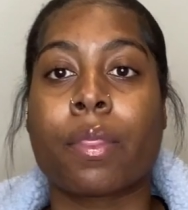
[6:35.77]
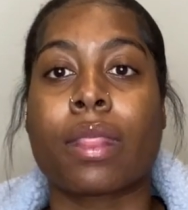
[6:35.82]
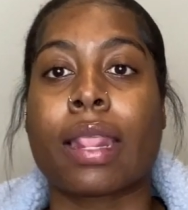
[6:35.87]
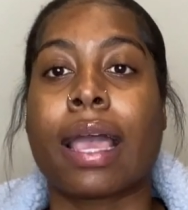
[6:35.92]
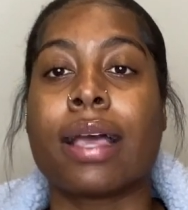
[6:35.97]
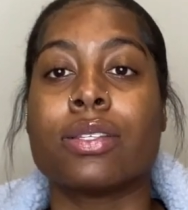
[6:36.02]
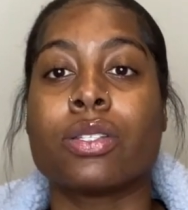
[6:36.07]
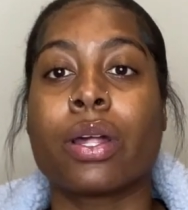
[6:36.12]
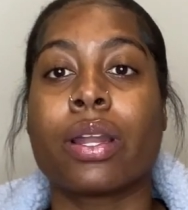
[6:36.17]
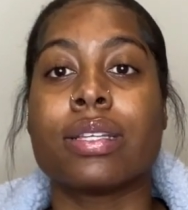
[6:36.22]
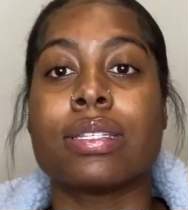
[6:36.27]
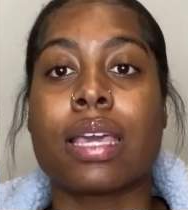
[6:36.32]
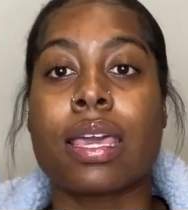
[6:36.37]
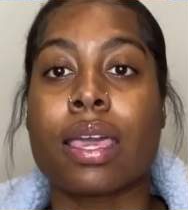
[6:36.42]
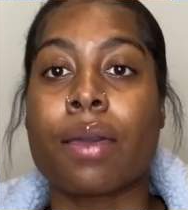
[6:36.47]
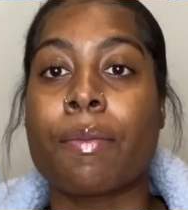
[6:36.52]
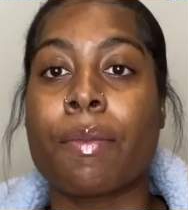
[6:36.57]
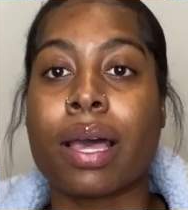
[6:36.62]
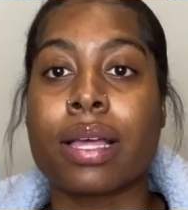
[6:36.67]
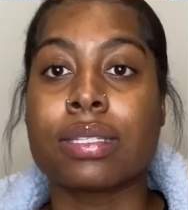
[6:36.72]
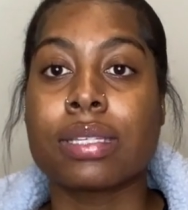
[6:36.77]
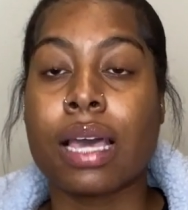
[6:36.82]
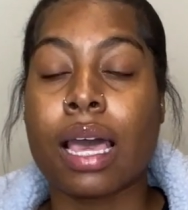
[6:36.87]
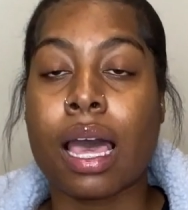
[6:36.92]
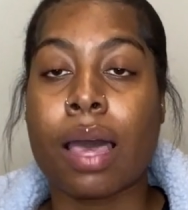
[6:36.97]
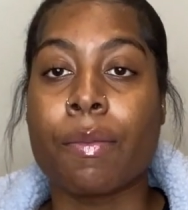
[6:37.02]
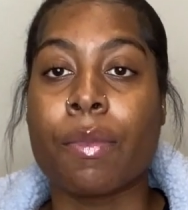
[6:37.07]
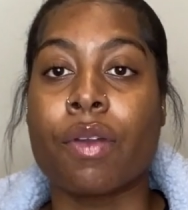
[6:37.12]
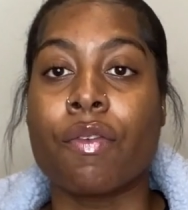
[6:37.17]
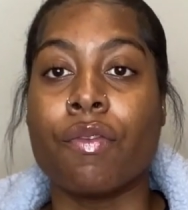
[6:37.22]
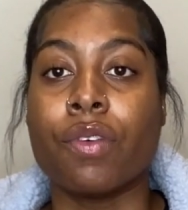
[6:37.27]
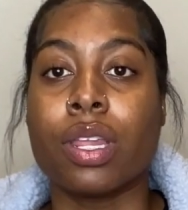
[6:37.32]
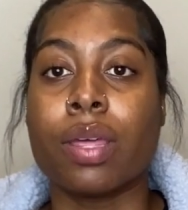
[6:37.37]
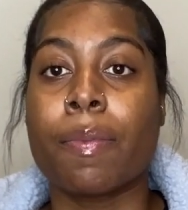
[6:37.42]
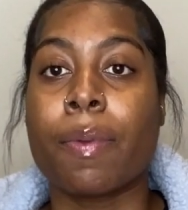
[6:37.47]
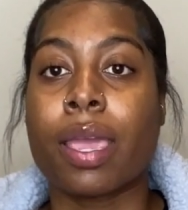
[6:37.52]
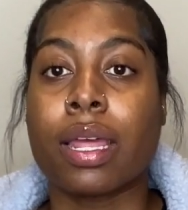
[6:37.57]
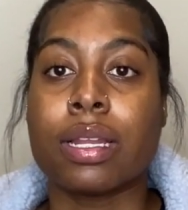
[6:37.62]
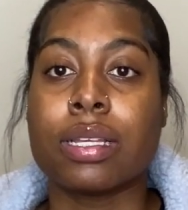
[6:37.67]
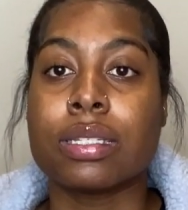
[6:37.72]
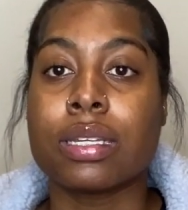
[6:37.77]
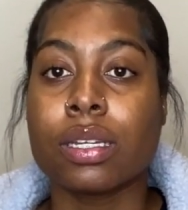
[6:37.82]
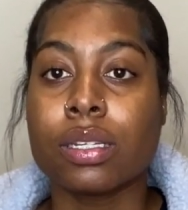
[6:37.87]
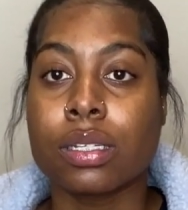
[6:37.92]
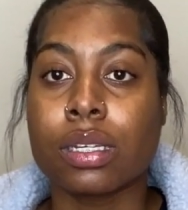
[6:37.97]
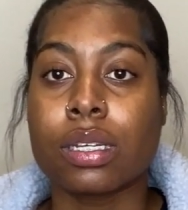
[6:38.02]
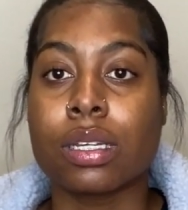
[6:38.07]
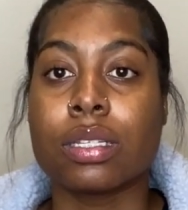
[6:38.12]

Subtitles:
I started taking my time and really paying attention